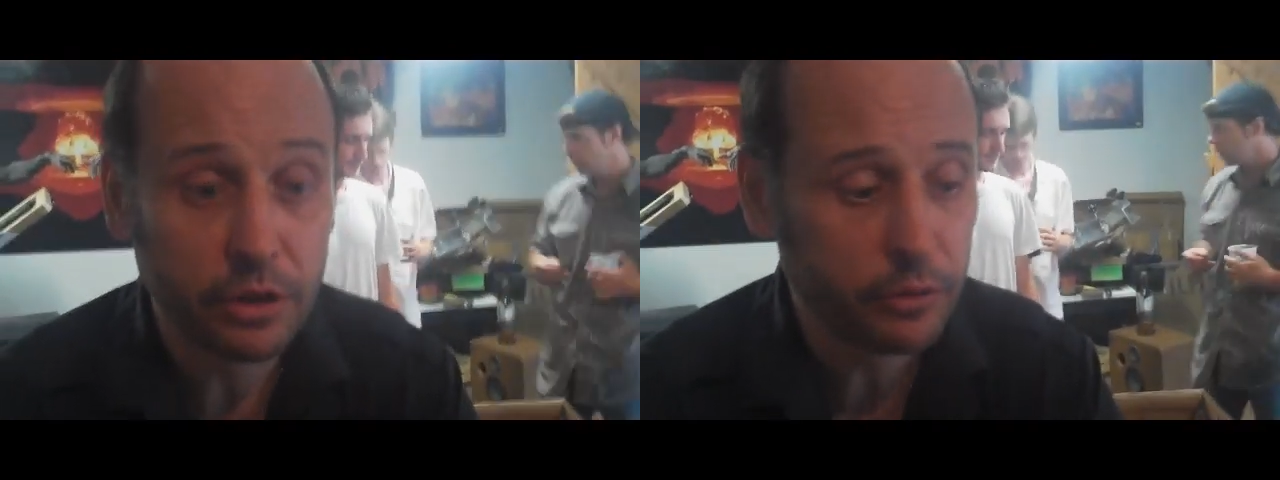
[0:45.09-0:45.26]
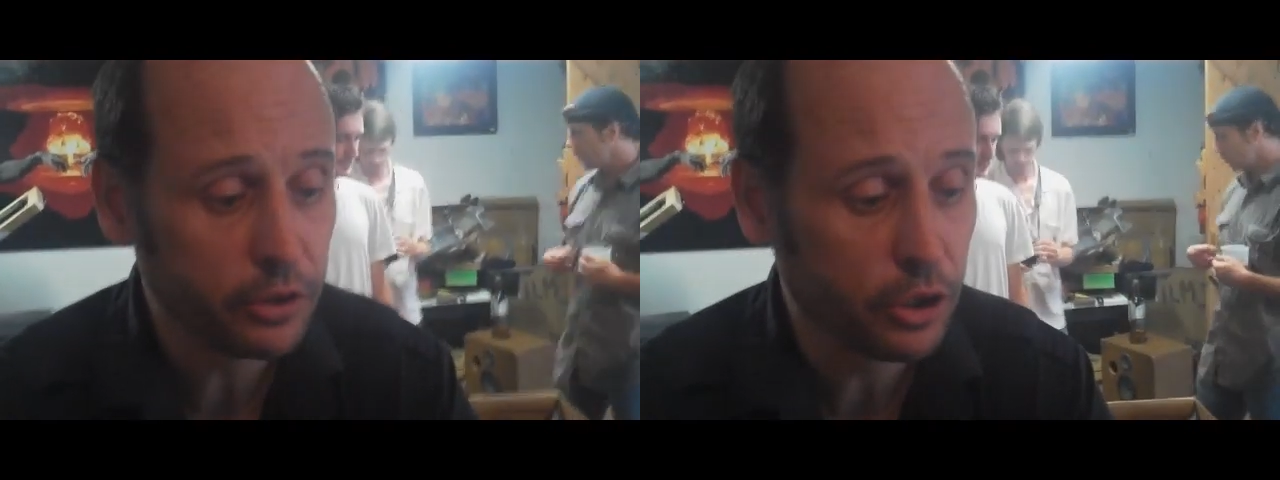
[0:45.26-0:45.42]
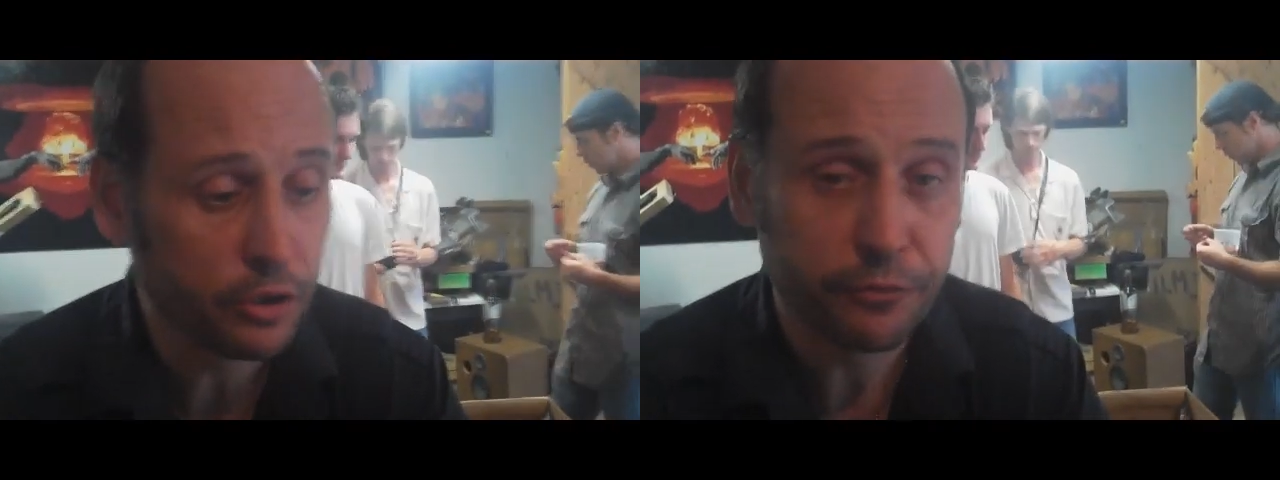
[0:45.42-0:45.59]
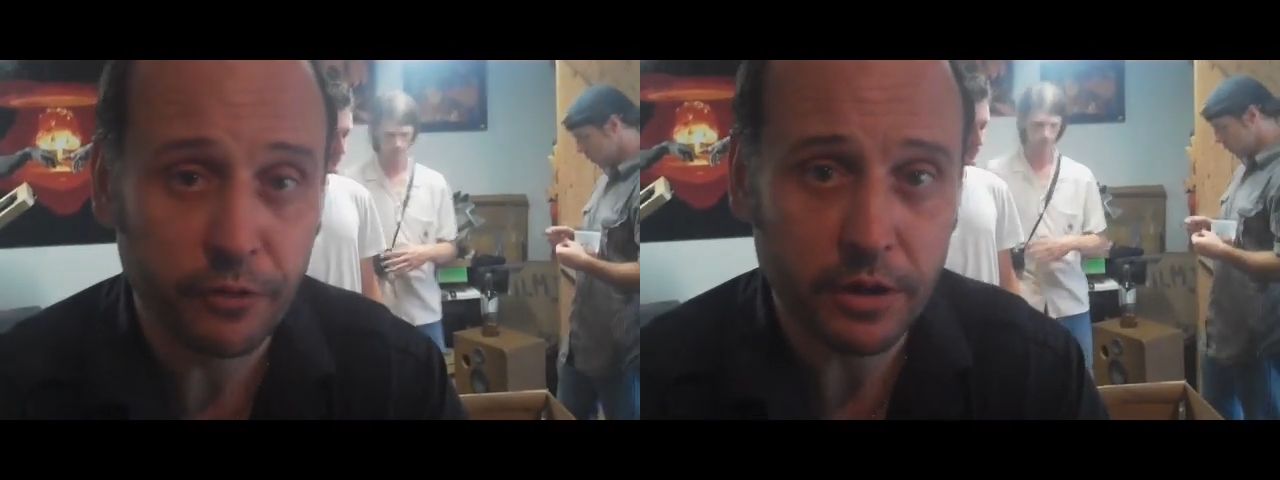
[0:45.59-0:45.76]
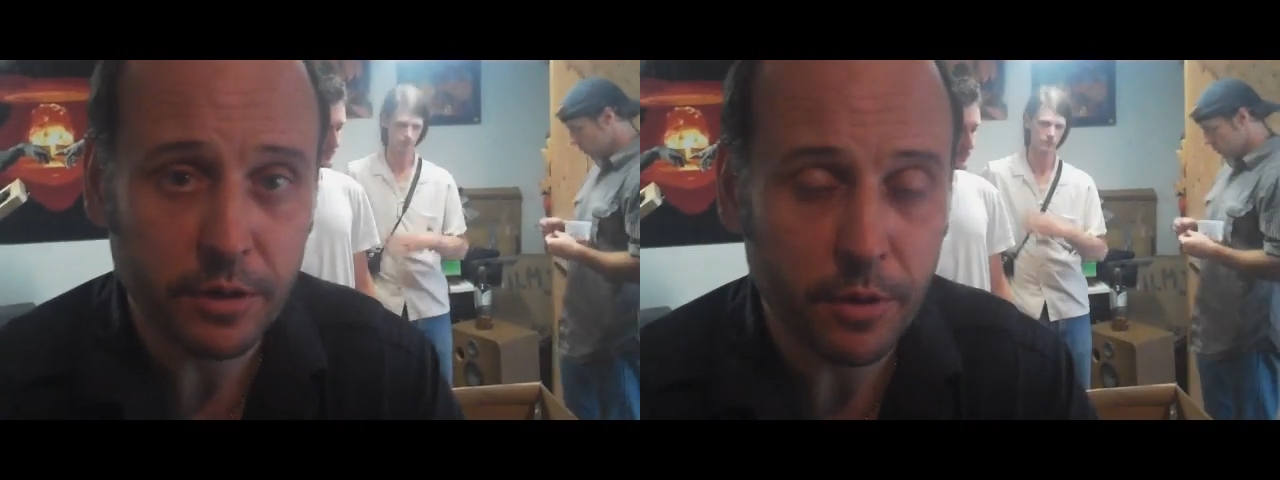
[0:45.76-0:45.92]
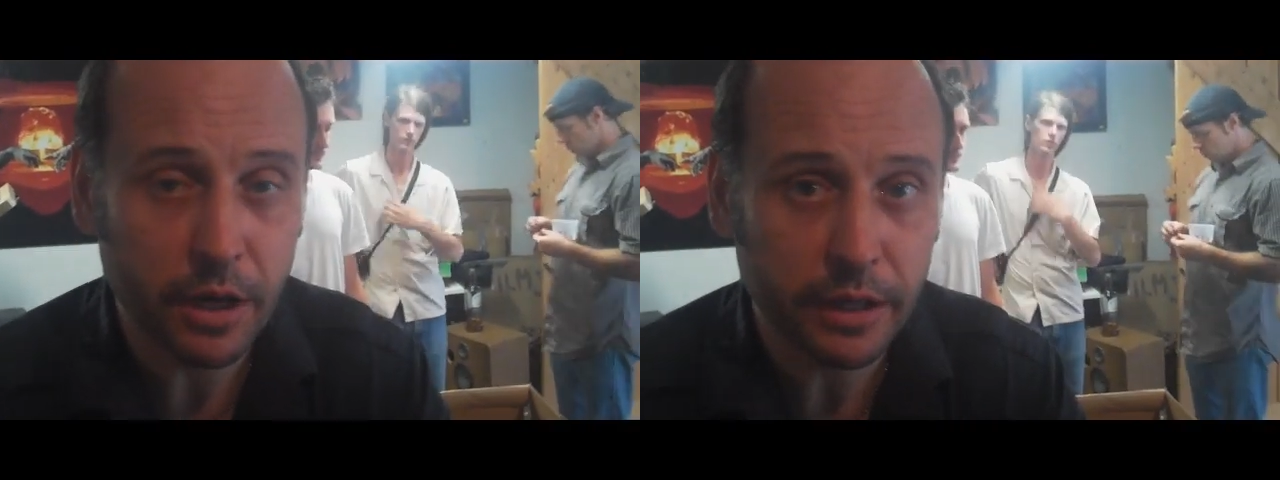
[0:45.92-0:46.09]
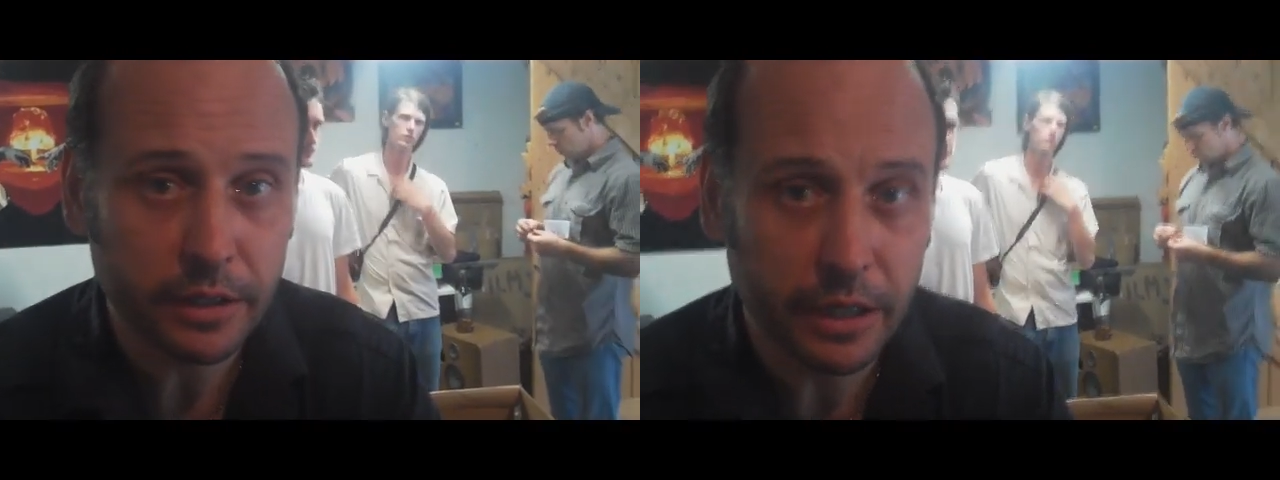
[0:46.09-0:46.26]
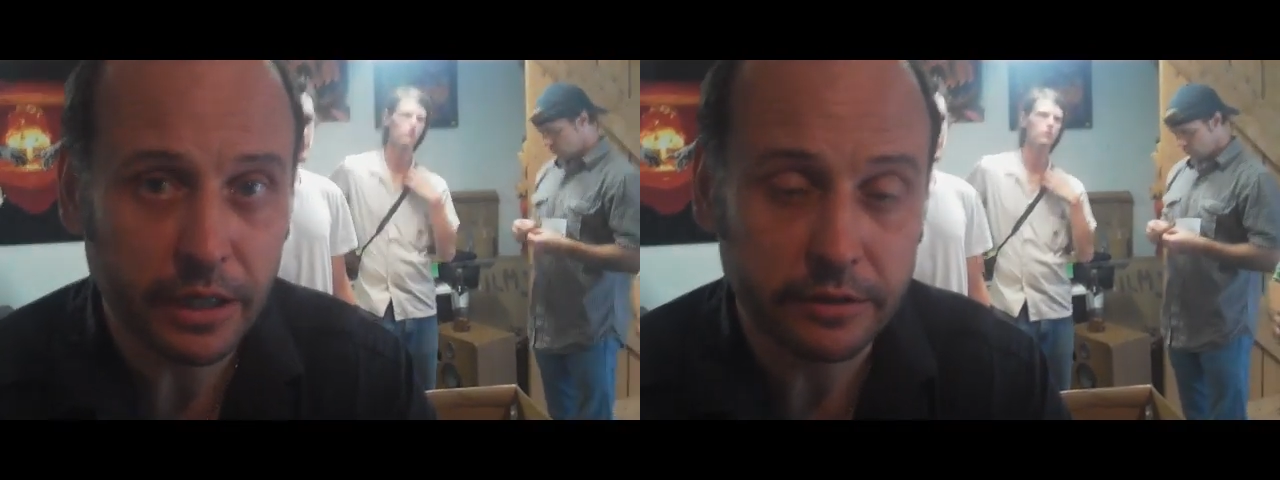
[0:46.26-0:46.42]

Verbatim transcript: really, really good friend of mine.